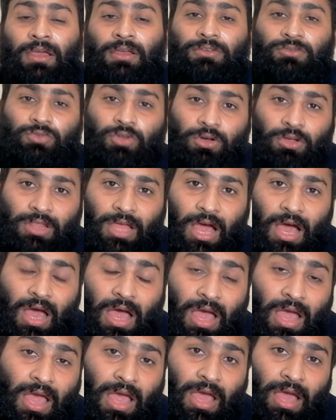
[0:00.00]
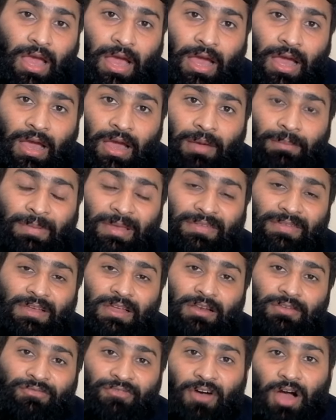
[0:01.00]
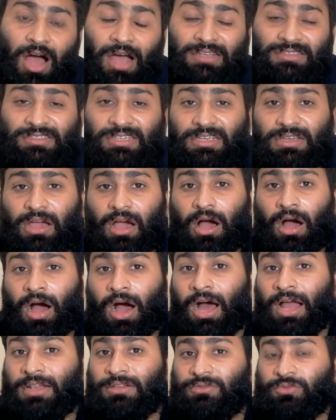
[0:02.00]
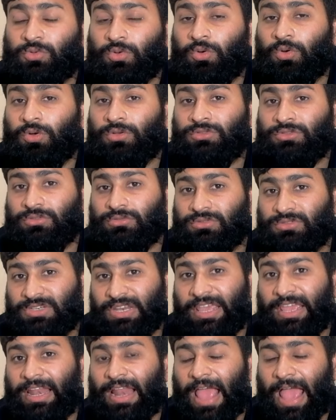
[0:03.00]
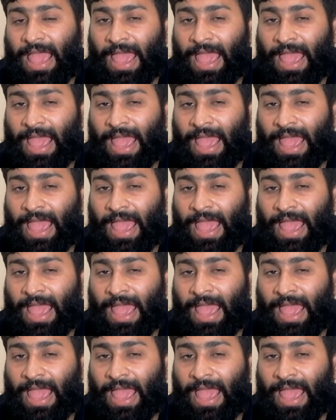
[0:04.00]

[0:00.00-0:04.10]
So the basically fasting also sustain